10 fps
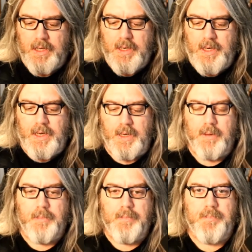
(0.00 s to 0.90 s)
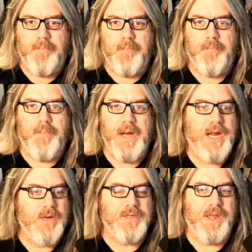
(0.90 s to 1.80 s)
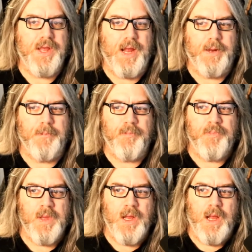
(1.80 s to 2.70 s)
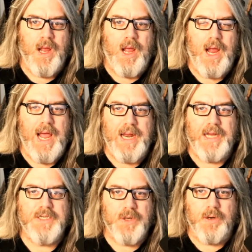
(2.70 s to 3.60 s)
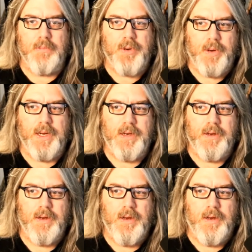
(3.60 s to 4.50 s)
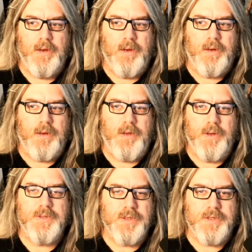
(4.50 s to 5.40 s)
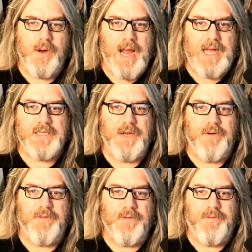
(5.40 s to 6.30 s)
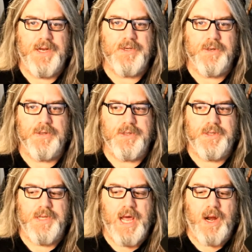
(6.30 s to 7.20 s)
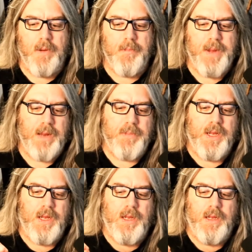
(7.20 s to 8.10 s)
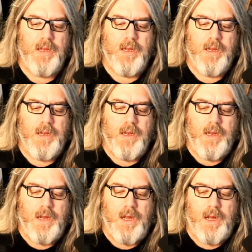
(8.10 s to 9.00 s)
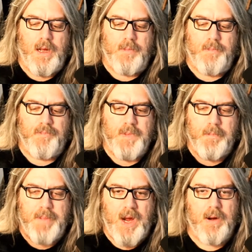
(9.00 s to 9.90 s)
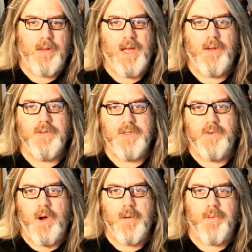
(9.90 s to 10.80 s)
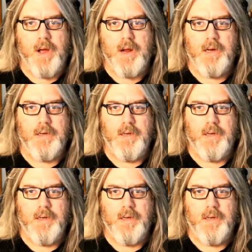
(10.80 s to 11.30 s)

but here's the thing at a certain point, users are asking for features that may be um, parallel to our product,